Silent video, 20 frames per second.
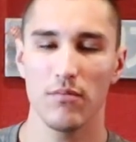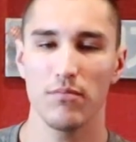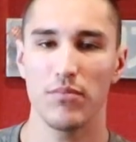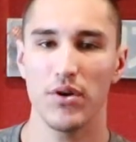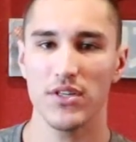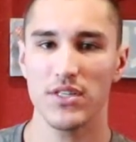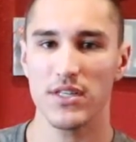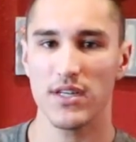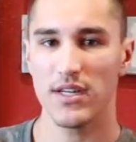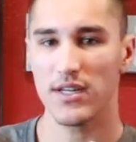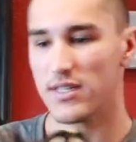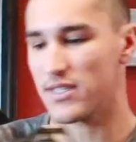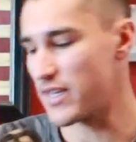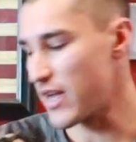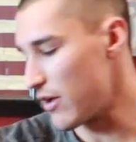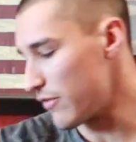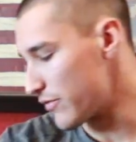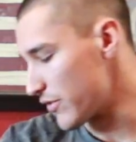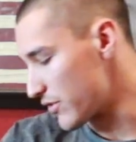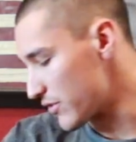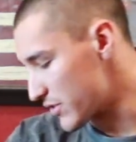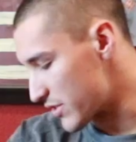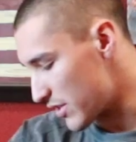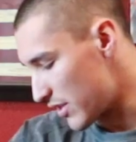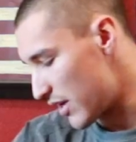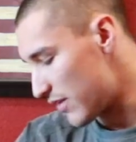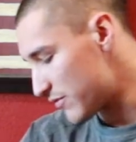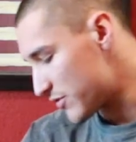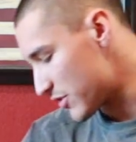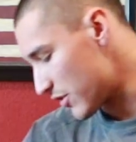puts it in his outfielder's
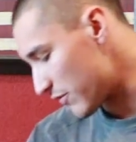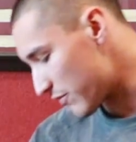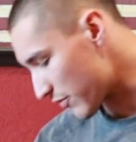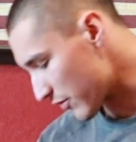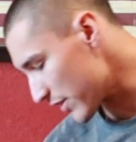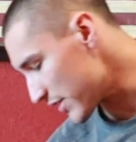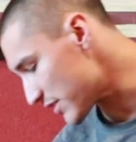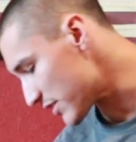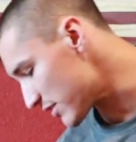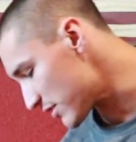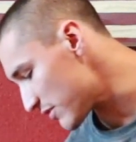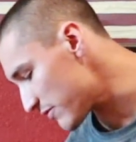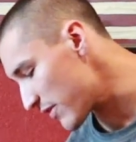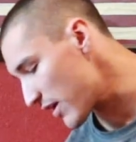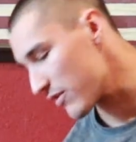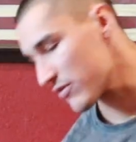glove. So for instance, if I